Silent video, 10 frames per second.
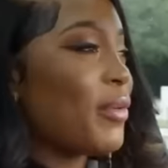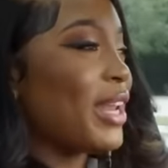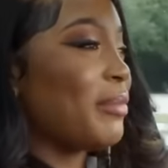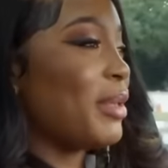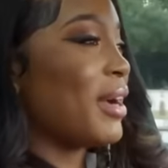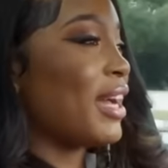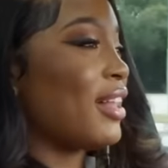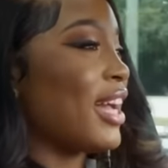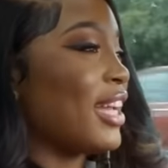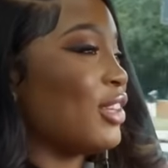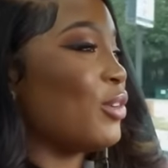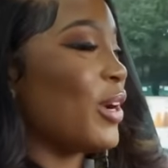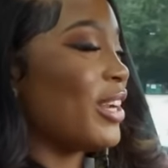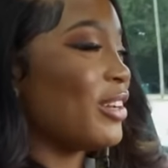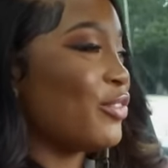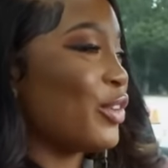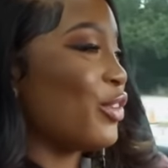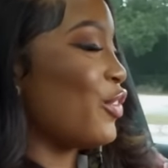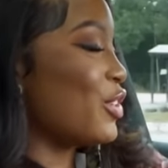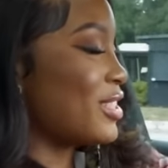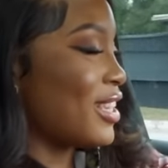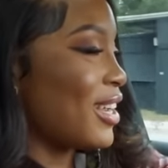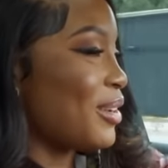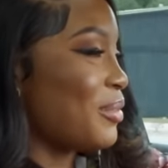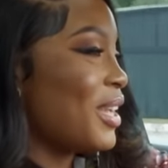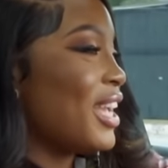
way to meet my client, Loretta, for the first time.